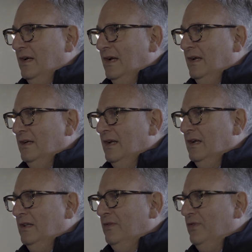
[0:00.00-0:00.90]

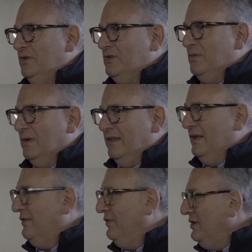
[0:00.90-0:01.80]
in the future, what I
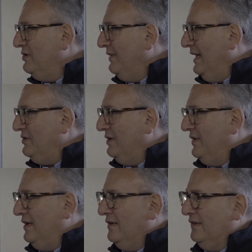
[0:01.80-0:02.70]
think of the future of electric
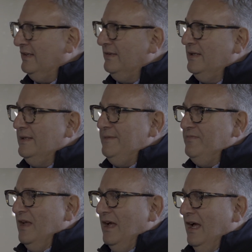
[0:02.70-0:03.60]
vehicles, and
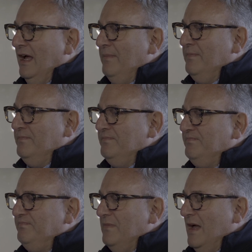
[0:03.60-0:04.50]

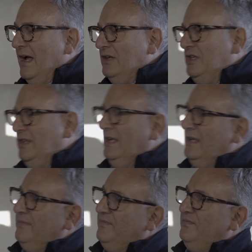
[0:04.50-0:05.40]
I actually think,
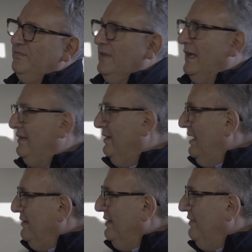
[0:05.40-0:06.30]

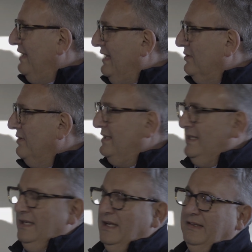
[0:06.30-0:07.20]
as you've said
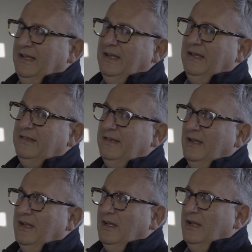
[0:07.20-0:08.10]
already, I think it's
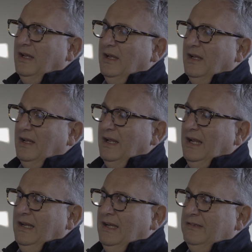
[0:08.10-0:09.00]

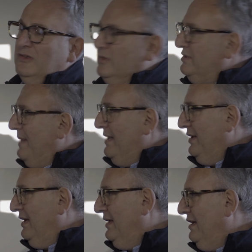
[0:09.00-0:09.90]
not a bad
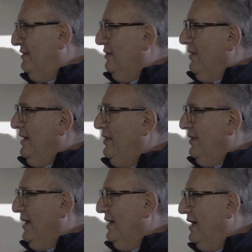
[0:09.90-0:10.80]
thing. I think it's a great
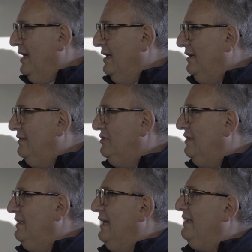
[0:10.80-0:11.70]
thing, and it's
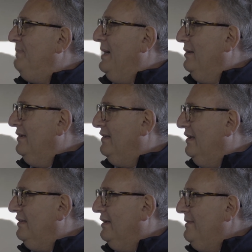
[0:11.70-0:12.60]
just the
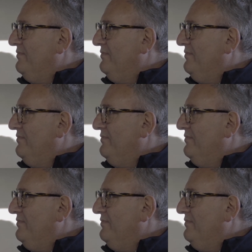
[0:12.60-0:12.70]
experiences